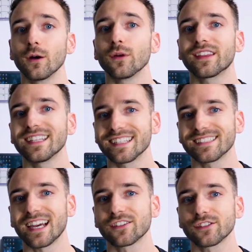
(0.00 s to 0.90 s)
within this
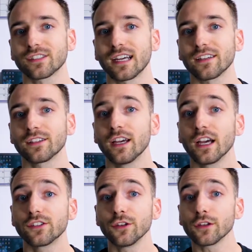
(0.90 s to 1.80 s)
exercise,
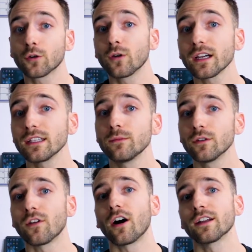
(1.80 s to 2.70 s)
so you can quickly
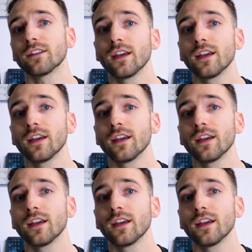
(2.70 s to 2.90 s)
move on